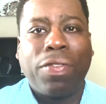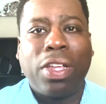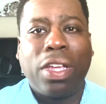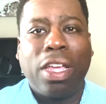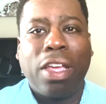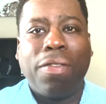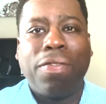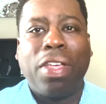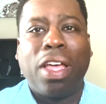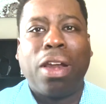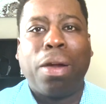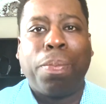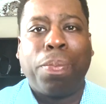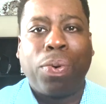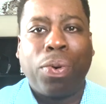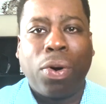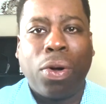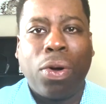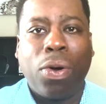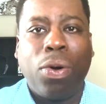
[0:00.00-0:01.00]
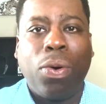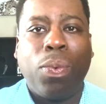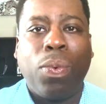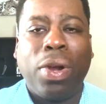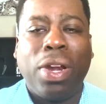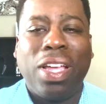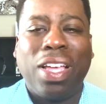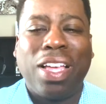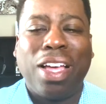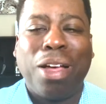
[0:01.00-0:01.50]
to give that a pro
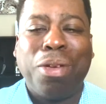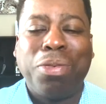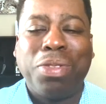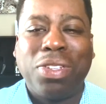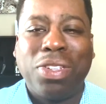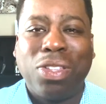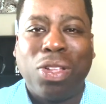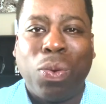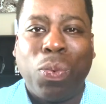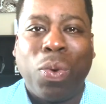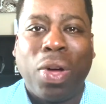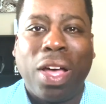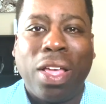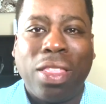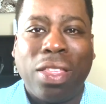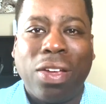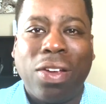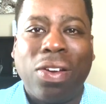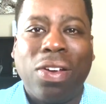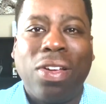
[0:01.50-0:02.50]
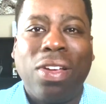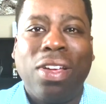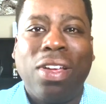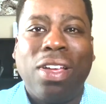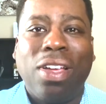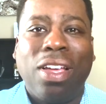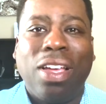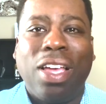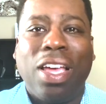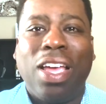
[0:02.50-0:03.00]
when it comes to the weather
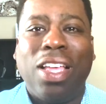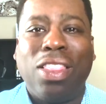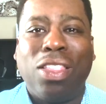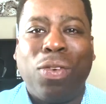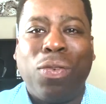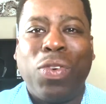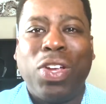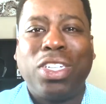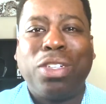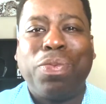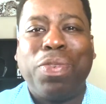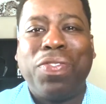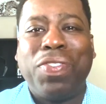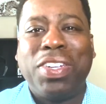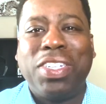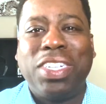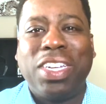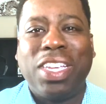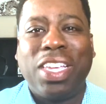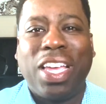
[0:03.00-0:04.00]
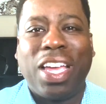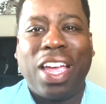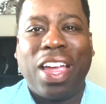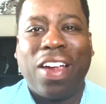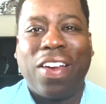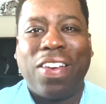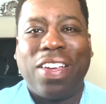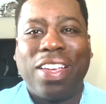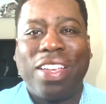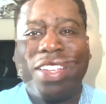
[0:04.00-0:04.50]
in the Richmond, Virginia
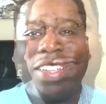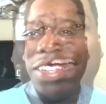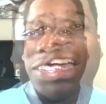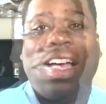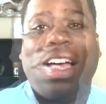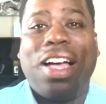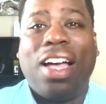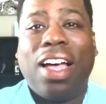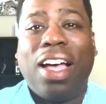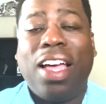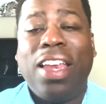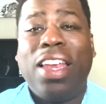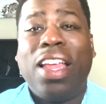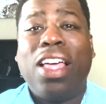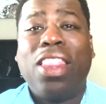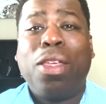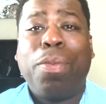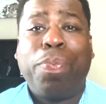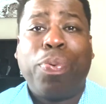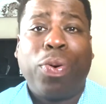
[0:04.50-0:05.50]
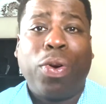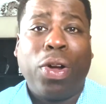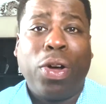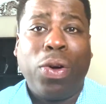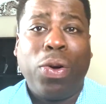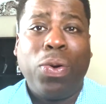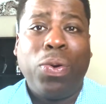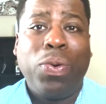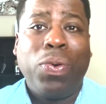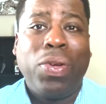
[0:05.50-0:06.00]
area. Another
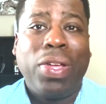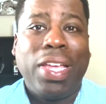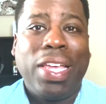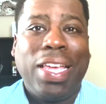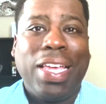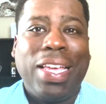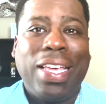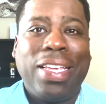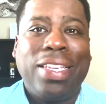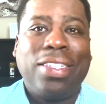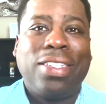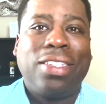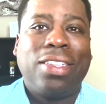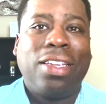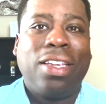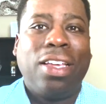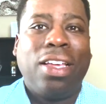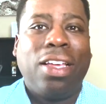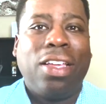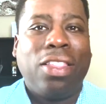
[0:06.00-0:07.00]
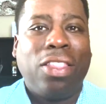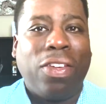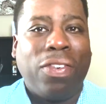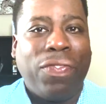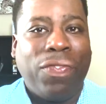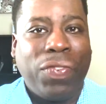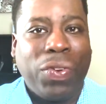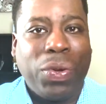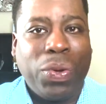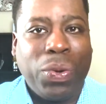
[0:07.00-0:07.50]
pro is the
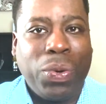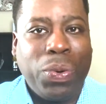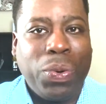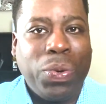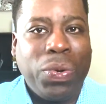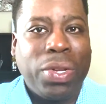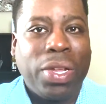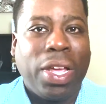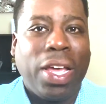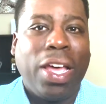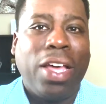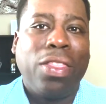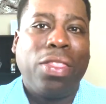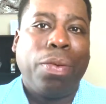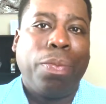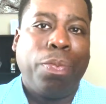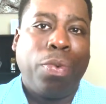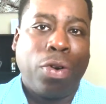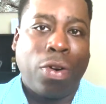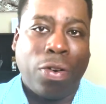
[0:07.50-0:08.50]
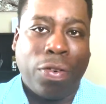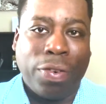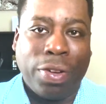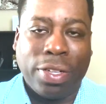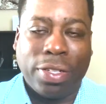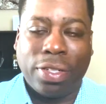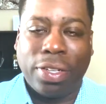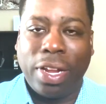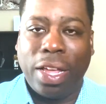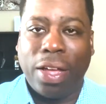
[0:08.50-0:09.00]
food and the
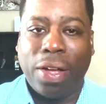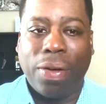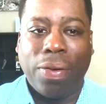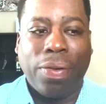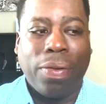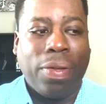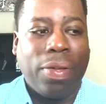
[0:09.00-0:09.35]
breweries. Now,